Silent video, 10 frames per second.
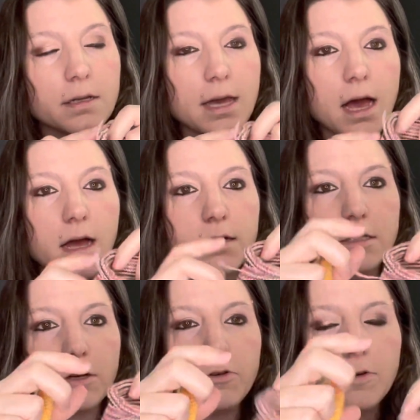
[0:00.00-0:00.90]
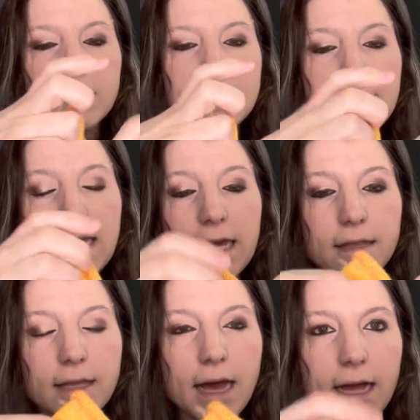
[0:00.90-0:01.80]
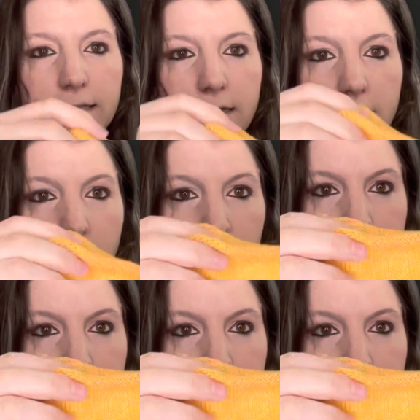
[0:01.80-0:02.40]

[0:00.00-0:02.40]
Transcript: yeah, so you can see that I did kind